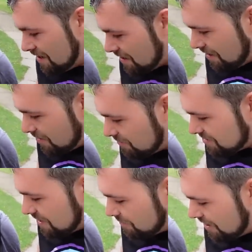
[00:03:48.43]
Okay. Uh-oh, uh, let
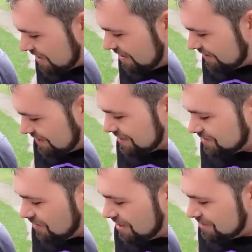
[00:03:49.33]
me break out? Yeah.
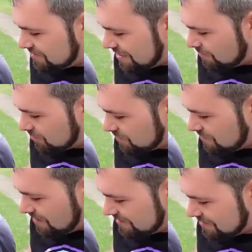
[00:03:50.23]
Yeah, go ahead and use that Ultra
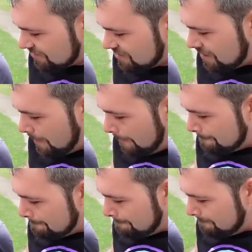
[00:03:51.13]
Ball, it's all good.
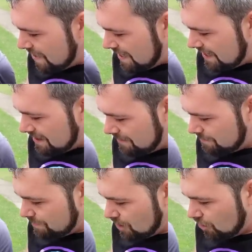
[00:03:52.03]
Bang, Bang.